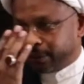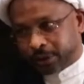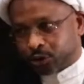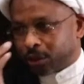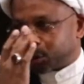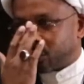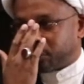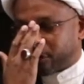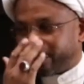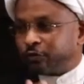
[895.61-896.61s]
This is also
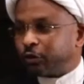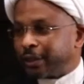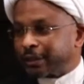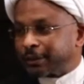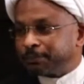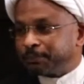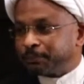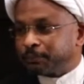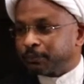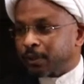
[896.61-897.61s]
important for us
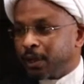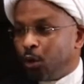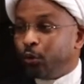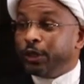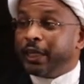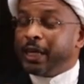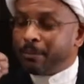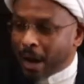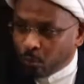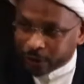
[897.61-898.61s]
when the
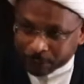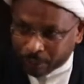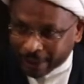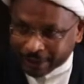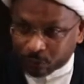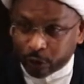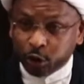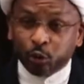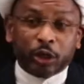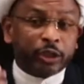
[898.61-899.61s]
Imam was present, when
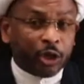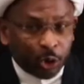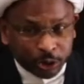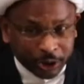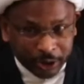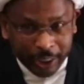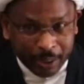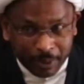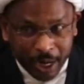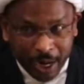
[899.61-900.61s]
you could go to the
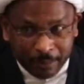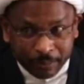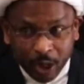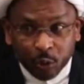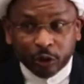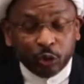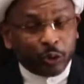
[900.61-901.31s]
Imam, when you